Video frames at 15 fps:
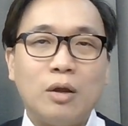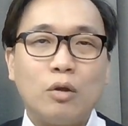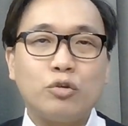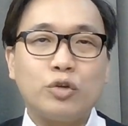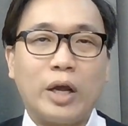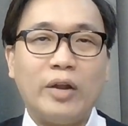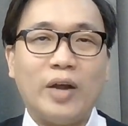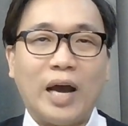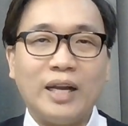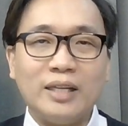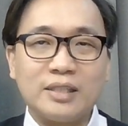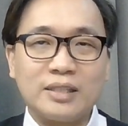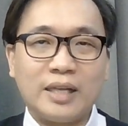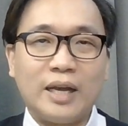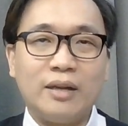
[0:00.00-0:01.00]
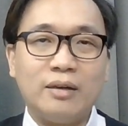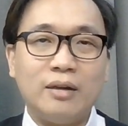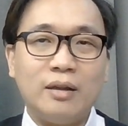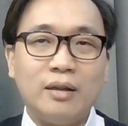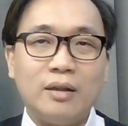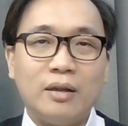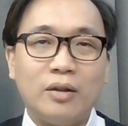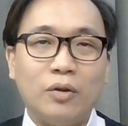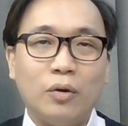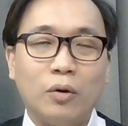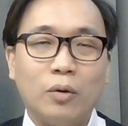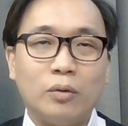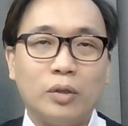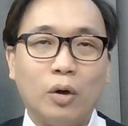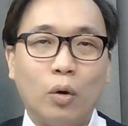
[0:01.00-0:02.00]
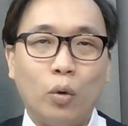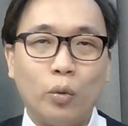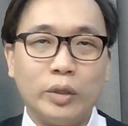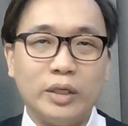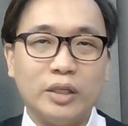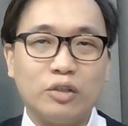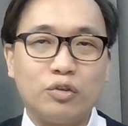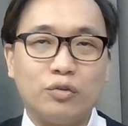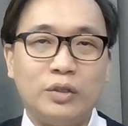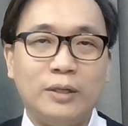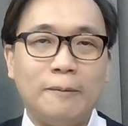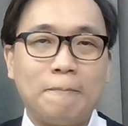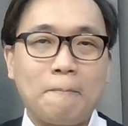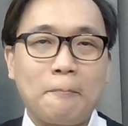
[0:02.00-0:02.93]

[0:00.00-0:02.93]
try to understand, the whole industry.